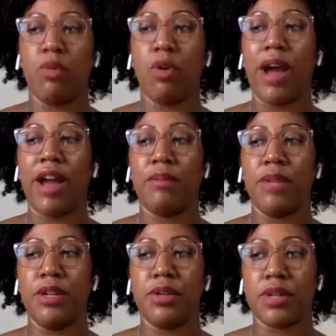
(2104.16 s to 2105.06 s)
more I can
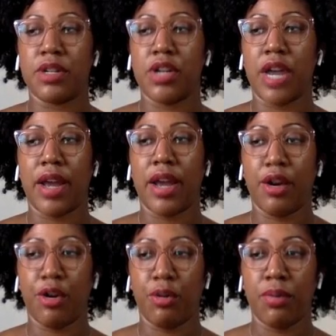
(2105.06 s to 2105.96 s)
be doing to try to
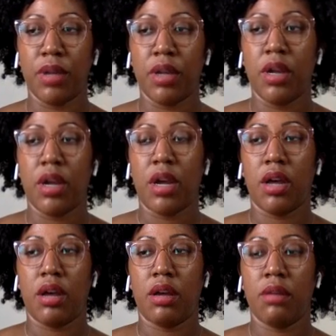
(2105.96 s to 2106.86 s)
help
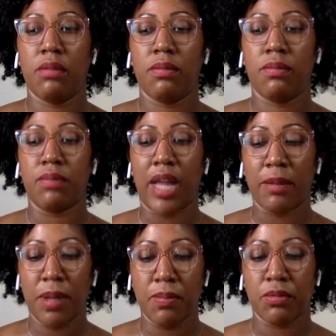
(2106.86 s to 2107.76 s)

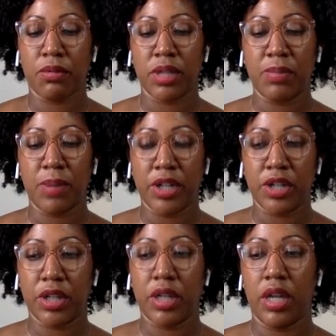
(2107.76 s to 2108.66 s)
Black people,
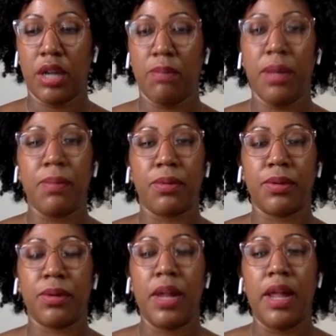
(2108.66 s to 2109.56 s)
especially, and
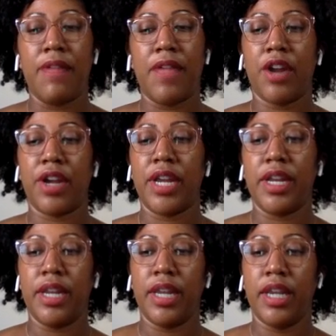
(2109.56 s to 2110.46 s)
people that are
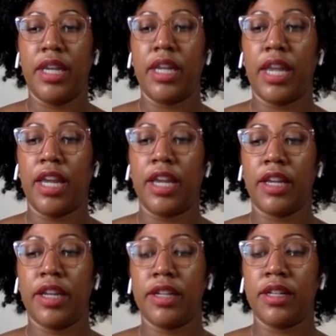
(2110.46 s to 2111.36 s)
in need.
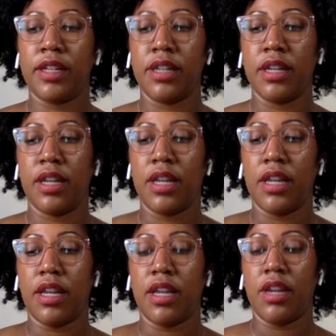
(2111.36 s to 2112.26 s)
And,
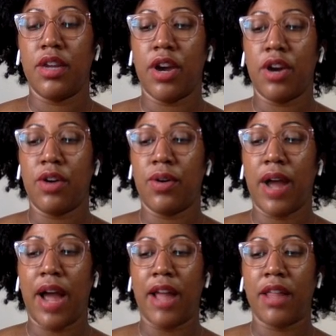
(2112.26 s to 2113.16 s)
you know,
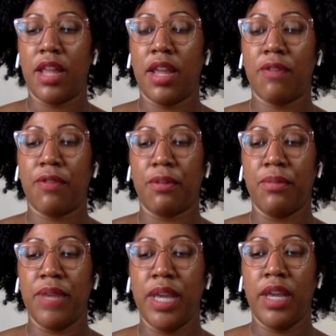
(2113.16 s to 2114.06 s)
I think for
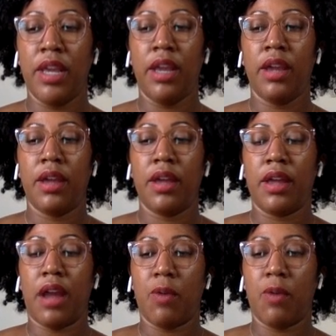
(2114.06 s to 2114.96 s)
me,
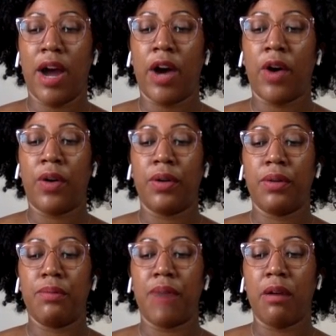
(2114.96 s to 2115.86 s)
while
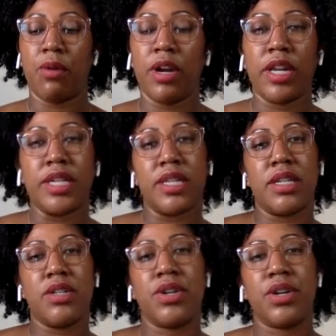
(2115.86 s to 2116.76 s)
my work is
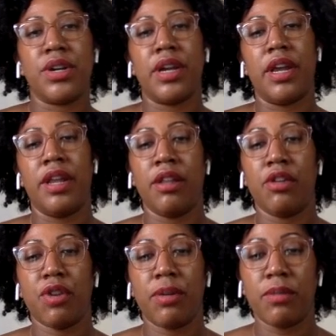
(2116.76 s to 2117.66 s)
centered
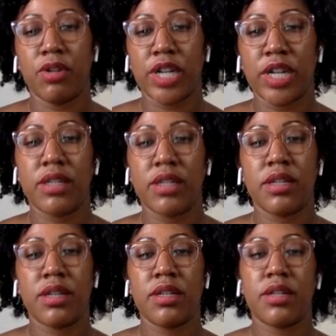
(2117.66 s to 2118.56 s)
in criminal
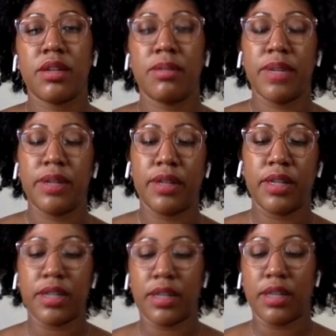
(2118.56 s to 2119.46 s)
justice system and
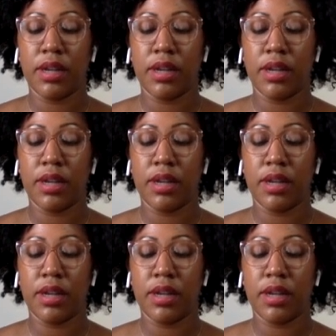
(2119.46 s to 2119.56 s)
the